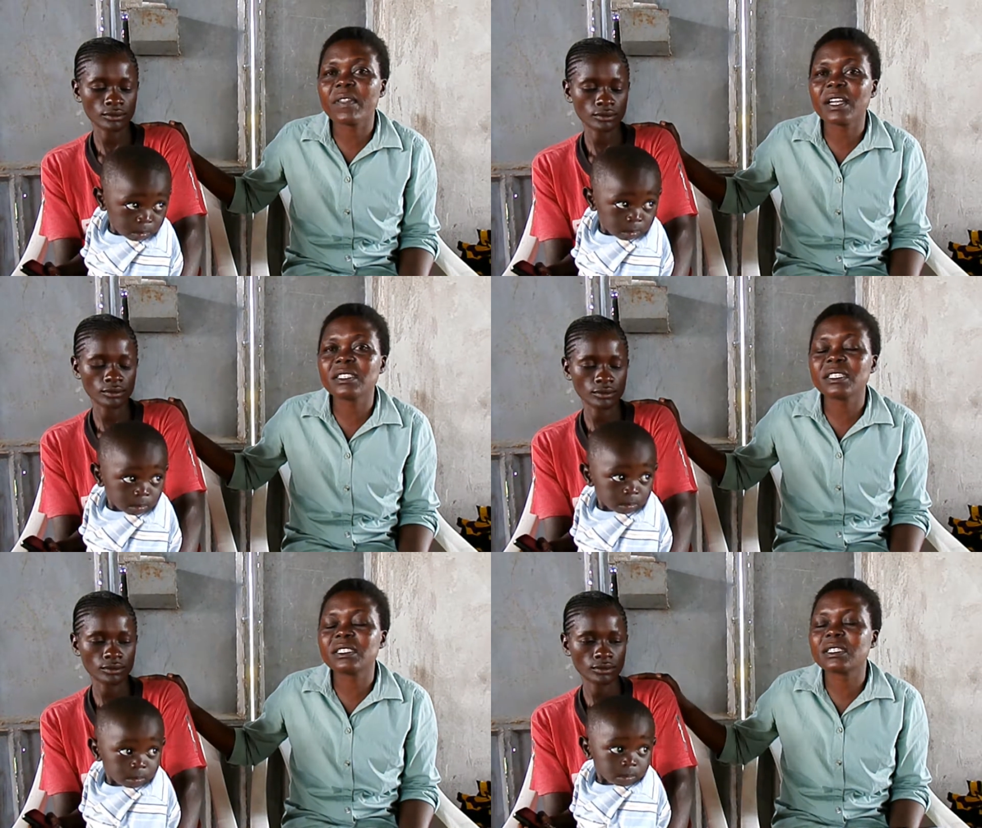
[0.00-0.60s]
Speaker 1: that
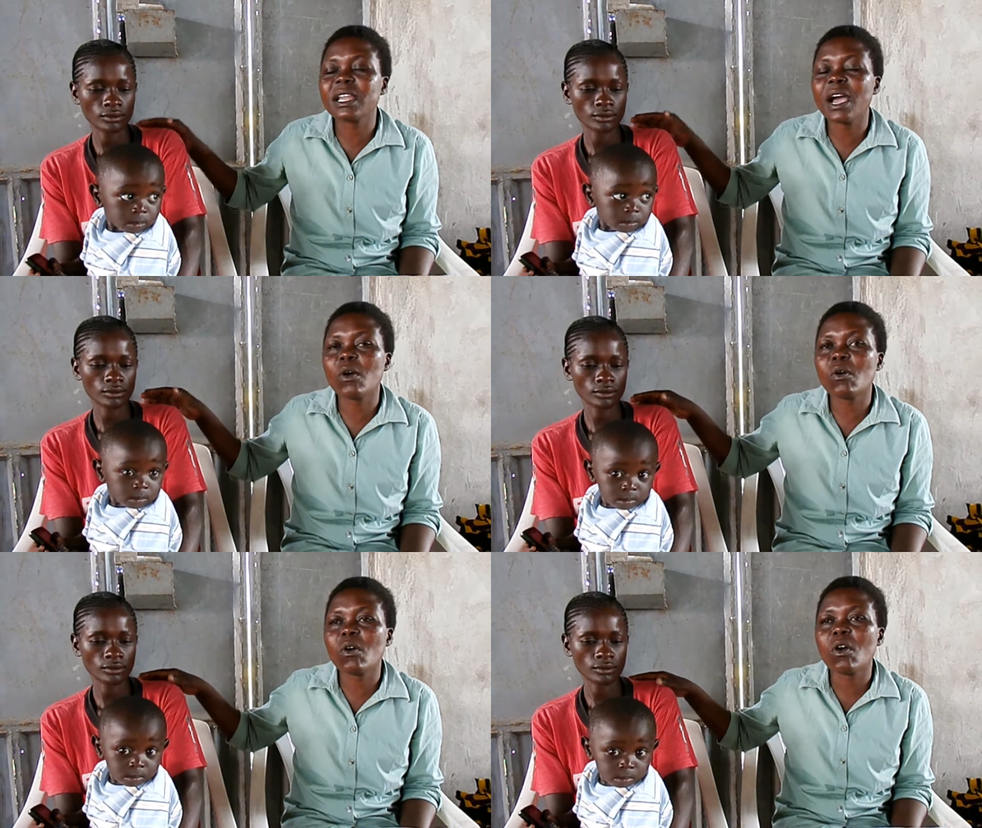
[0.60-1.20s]
she's now
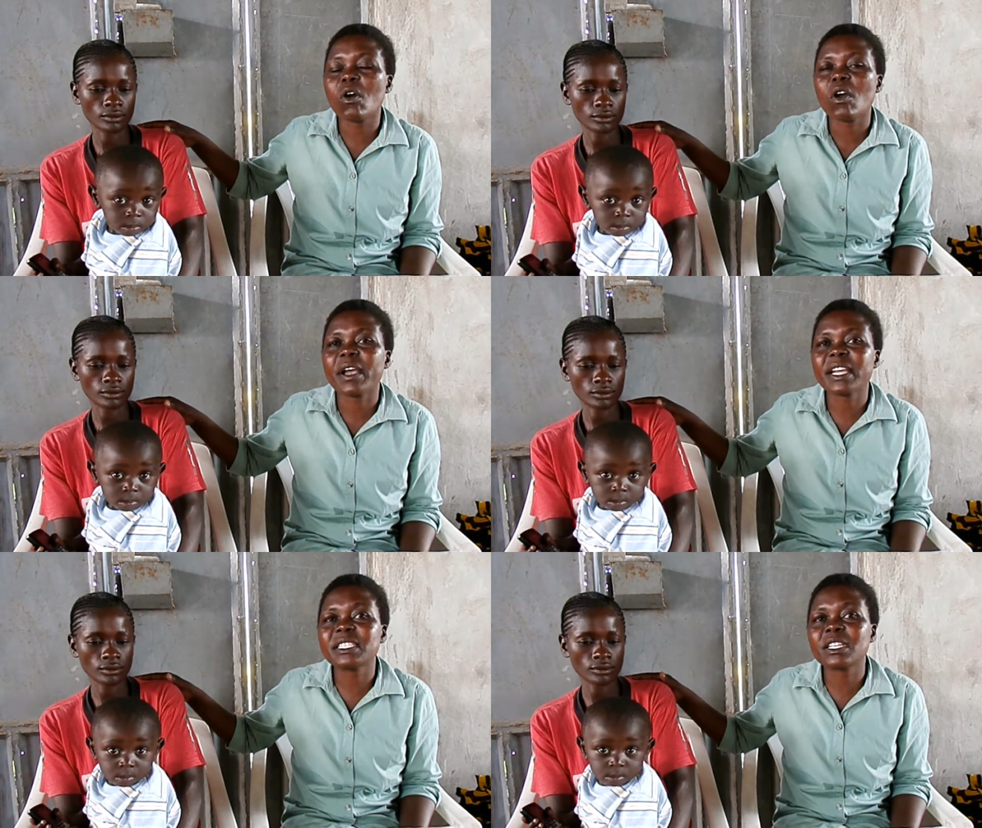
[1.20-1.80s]

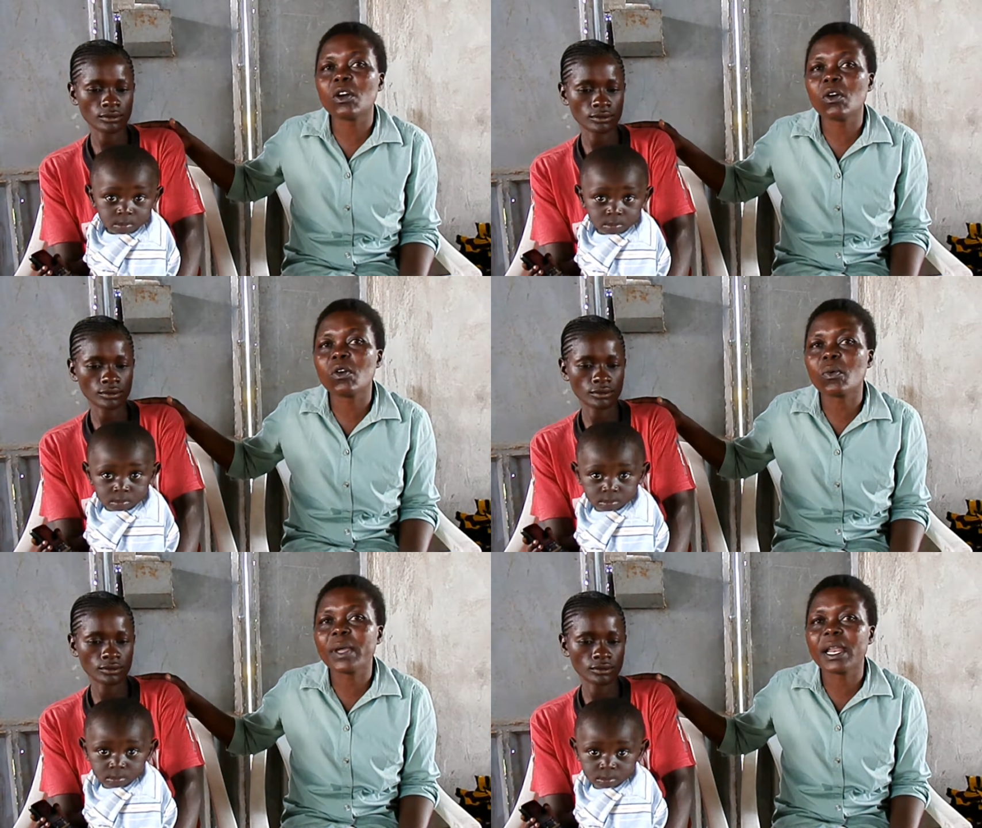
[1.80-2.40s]
getting on
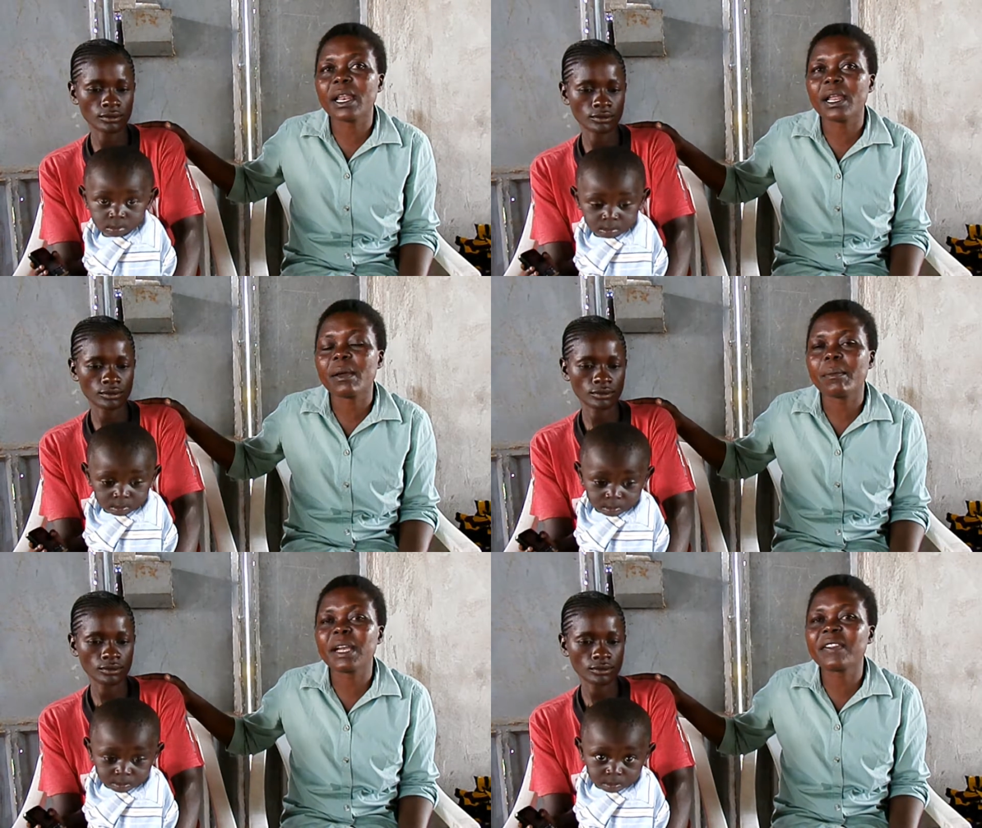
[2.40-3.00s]
well,
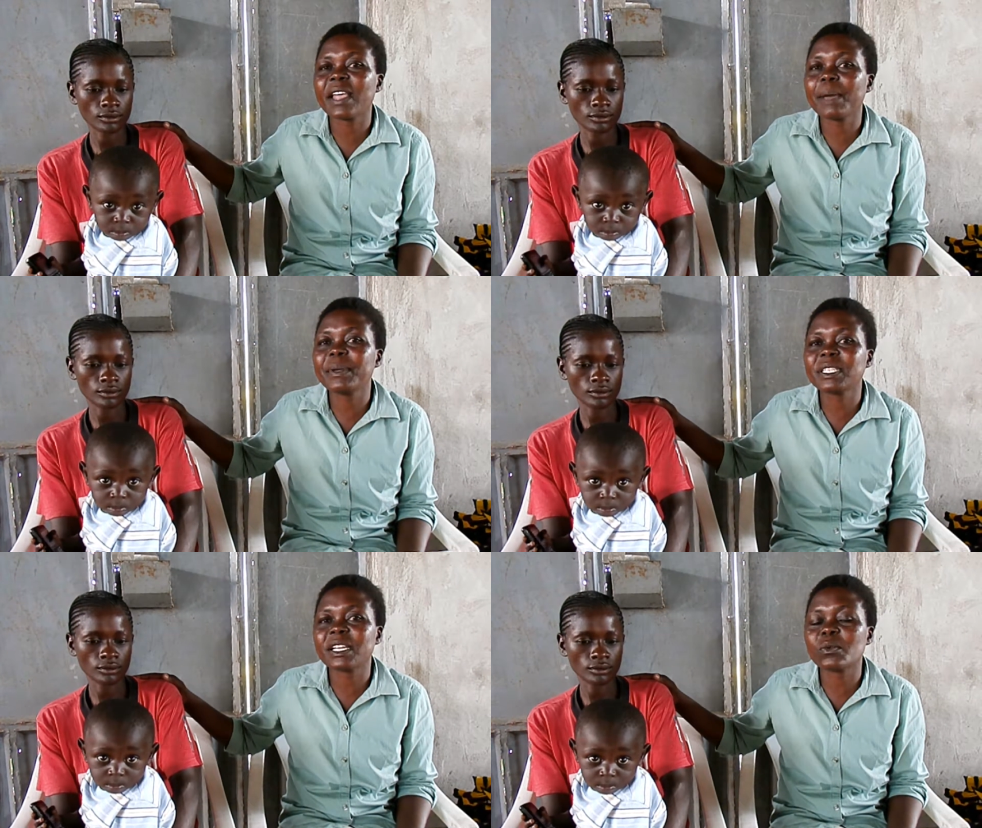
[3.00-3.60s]
but the
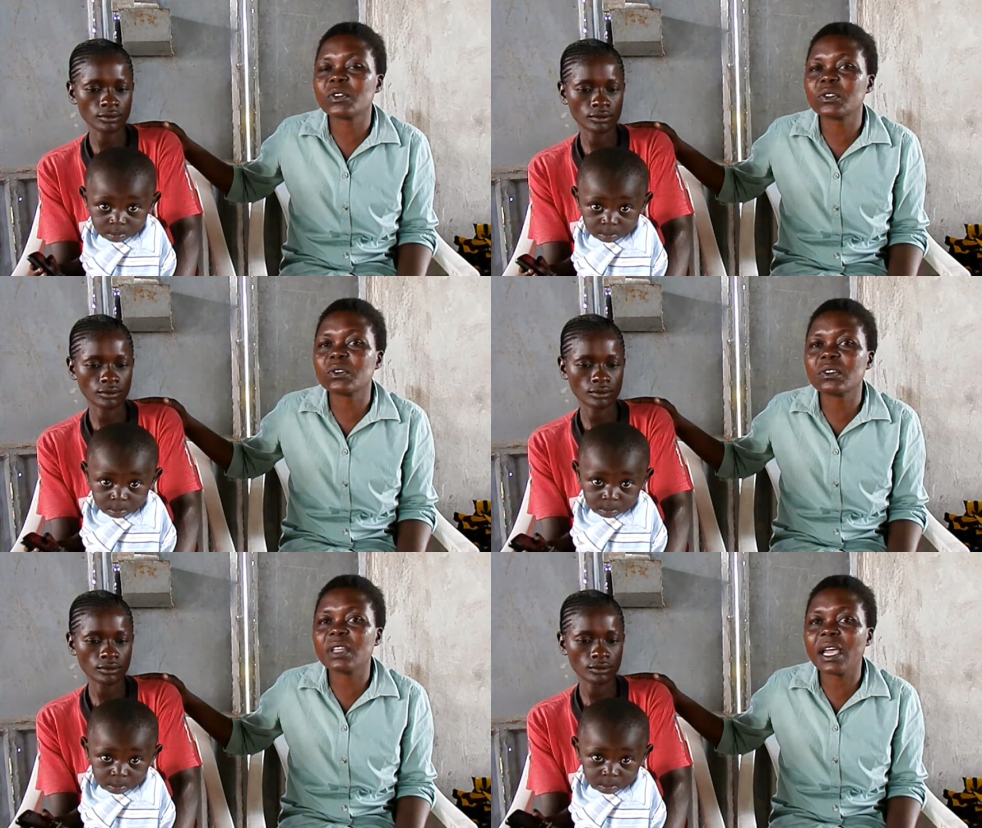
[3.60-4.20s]
appetite was not
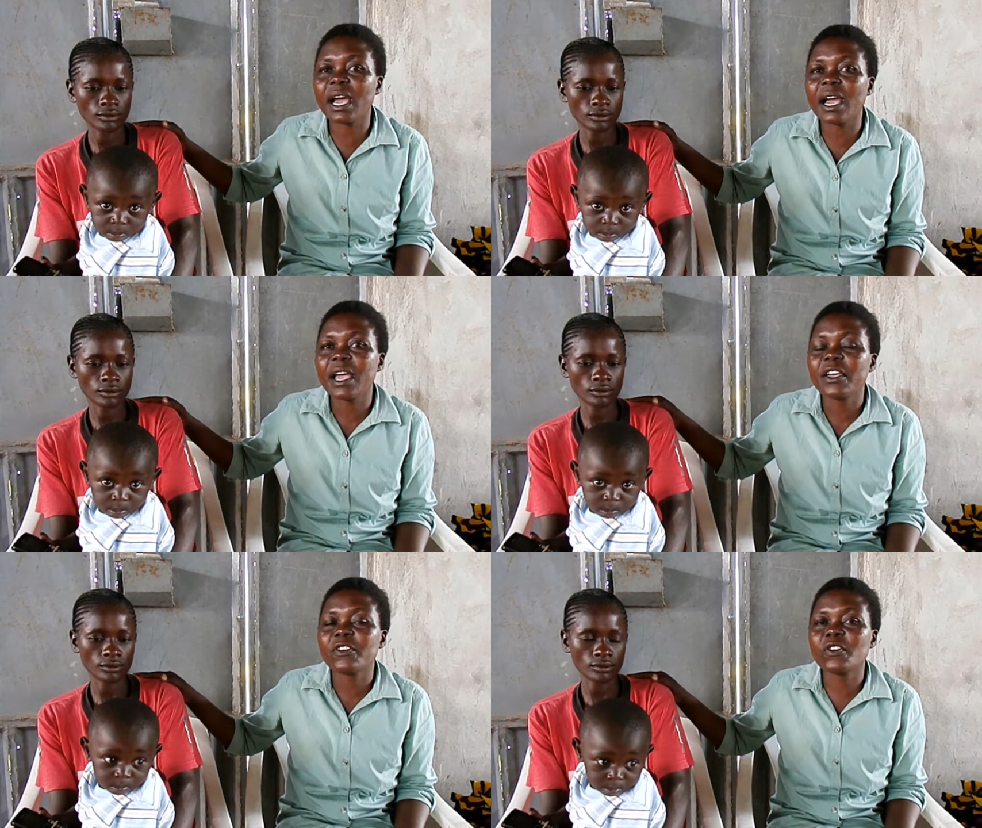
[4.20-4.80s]
there.
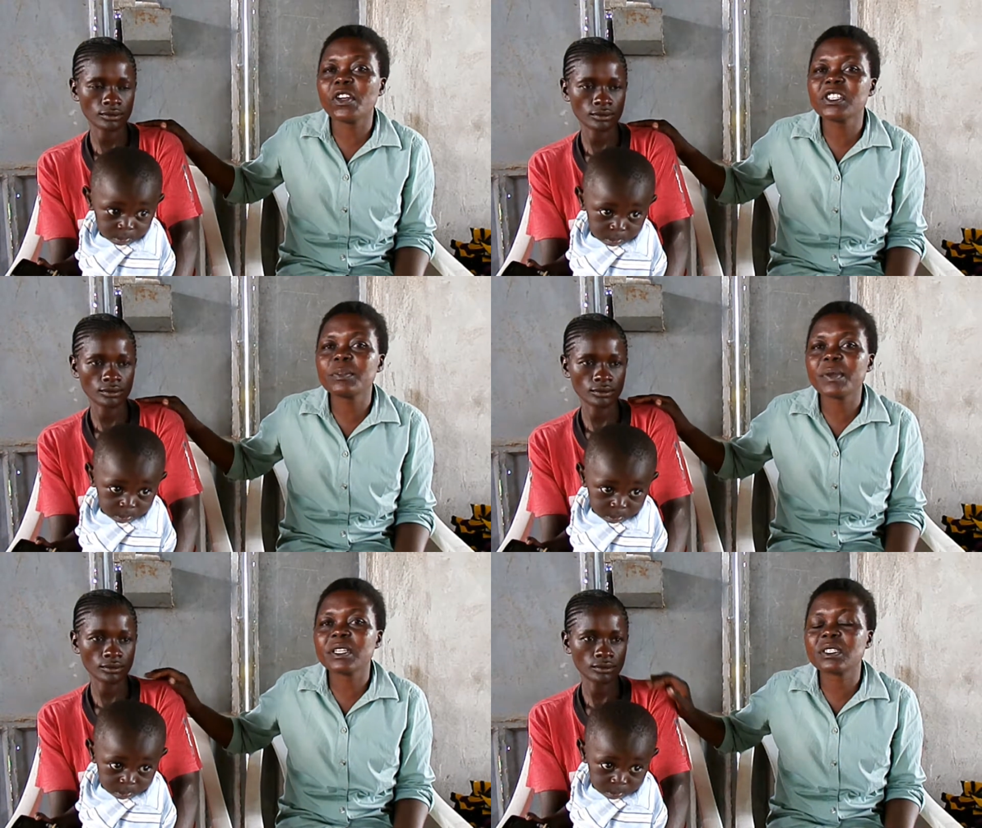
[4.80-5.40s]
Joint
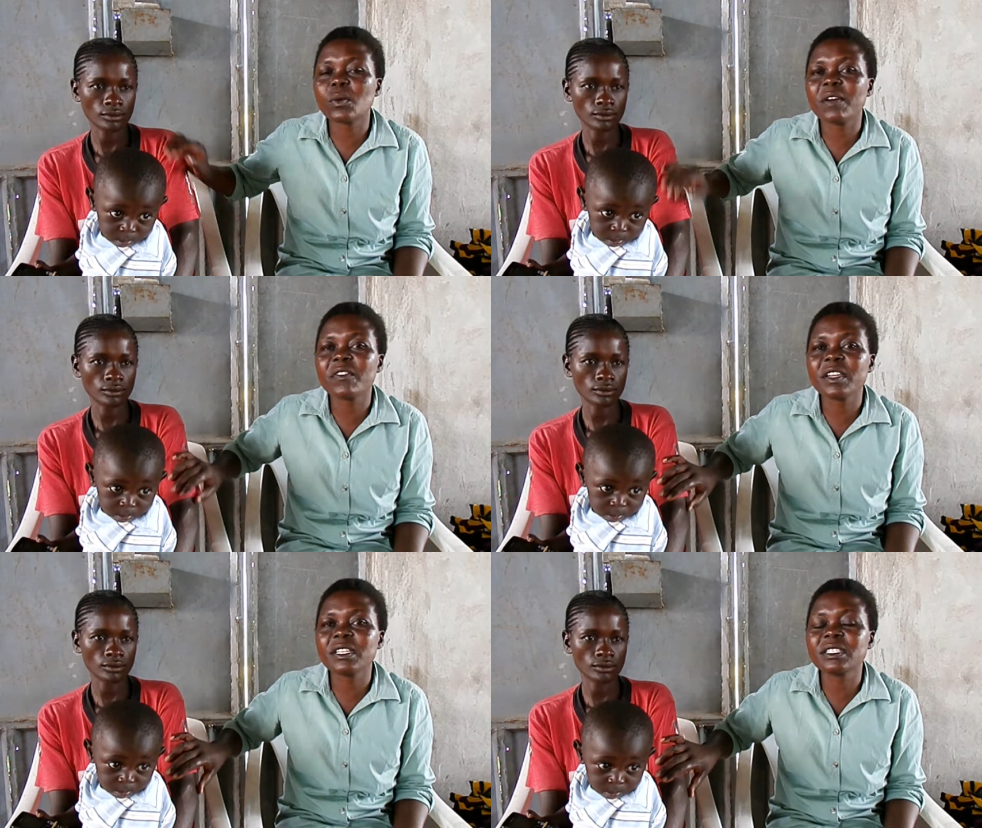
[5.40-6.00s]
pains were
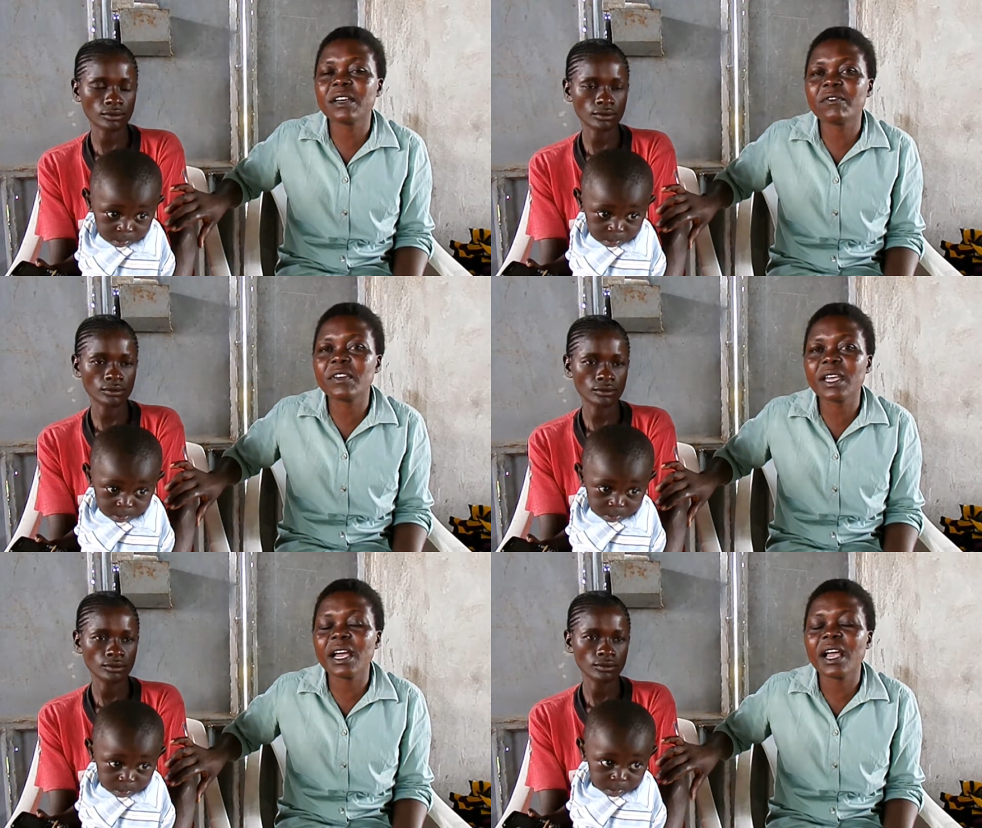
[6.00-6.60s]
very severe.